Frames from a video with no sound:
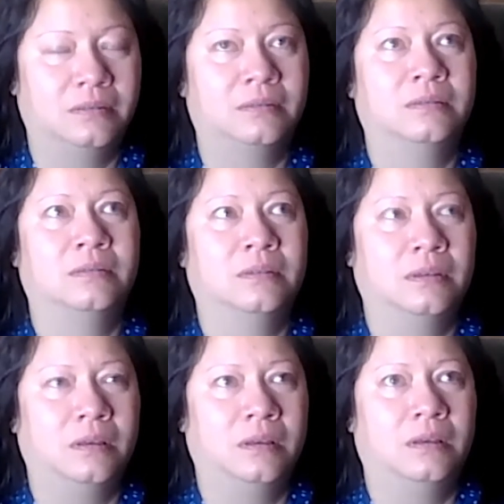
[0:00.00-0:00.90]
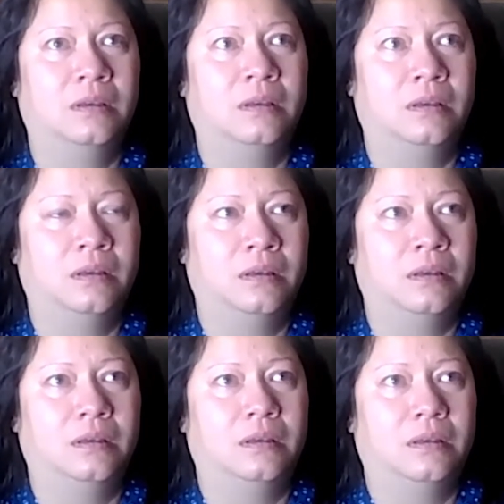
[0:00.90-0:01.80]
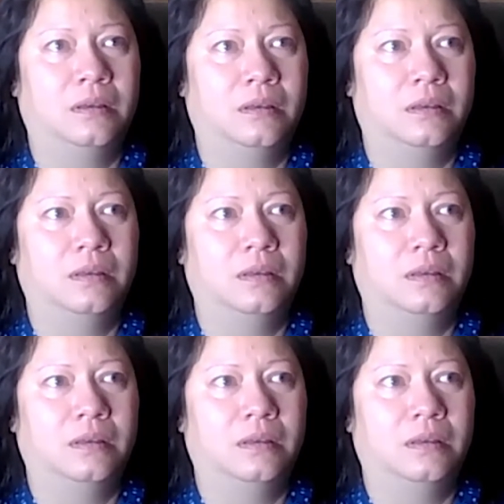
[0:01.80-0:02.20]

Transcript: (silence)